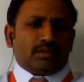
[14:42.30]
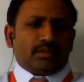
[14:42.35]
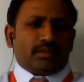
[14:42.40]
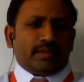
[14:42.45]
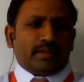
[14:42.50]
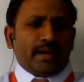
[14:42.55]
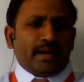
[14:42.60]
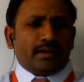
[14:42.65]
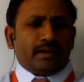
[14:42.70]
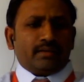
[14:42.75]

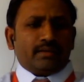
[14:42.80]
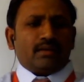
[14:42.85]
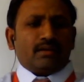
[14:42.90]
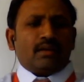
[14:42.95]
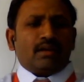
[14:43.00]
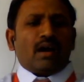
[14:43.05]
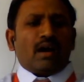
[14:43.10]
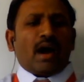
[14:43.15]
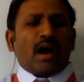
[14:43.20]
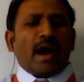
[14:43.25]
Then
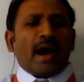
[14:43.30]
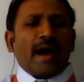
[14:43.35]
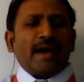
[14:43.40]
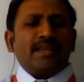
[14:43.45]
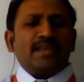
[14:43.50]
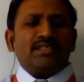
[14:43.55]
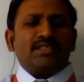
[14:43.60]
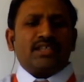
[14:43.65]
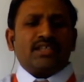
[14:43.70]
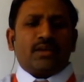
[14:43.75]

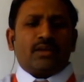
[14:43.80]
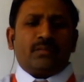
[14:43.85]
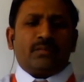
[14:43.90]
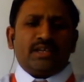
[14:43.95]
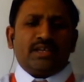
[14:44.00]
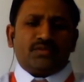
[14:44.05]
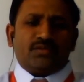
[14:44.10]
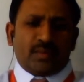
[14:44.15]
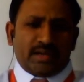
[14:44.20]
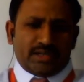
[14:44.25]
high
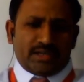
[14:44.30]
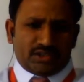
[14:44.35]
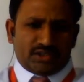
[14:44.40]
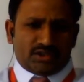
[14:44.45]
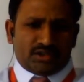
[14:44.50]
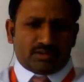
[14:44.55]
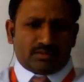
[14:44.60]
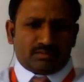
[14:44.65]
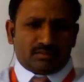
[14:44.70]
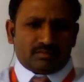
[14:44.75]
surface finish
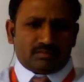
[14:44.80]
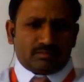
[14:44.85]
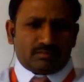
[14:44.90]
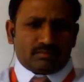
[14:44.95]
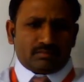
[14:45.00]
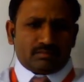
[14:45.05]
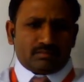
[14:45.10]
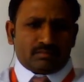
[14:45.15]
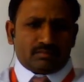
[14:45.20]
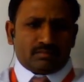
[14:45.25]

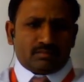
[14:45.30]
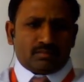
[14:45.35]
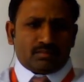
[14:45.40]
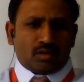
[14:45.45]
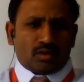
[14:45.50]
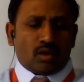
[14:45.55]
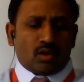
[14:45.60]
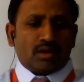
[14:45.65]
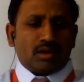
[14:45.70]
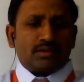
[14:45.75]

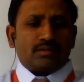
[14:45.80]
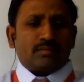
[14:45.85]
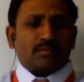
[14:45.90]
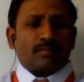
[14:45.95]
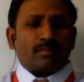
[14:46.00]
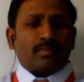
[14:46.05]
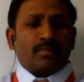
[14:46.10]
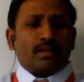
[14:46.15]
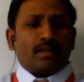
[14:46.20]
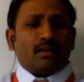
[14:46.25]
because
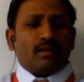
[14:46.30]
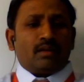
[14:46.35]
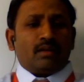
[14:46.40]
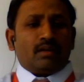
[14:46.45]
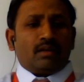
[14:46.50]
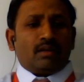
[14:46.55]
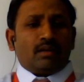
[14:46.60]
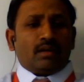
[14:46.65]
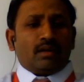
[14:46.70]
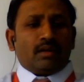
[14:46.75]

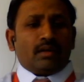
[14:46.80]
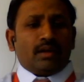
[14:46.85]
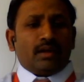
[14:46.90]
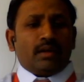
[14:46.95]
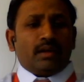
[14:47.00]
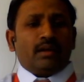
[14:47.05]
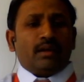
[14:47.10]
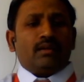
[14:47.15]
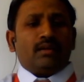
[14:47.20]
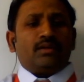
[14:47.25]

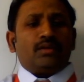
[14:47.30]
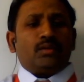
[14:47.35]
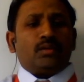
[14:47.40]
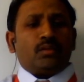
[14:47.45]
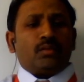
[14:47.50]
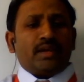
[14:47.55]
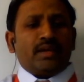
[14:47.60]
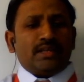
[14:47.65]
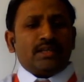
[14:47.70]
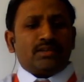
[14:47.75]
in
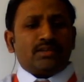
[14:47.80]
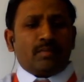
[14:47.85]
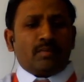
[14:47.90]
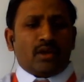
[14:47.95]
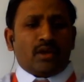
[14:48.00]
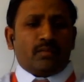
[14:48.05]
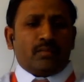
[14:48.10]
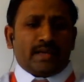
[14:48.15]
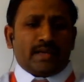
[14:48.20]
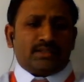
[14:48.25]
today's
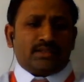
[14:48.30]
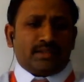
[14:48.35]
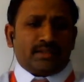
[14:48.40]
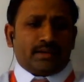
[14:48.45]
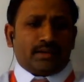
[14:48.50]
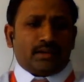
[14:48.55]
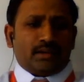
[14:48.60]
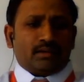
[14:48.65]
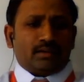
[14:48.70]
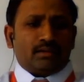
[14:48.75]

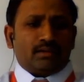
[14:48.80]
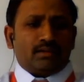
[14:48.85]
manufacturing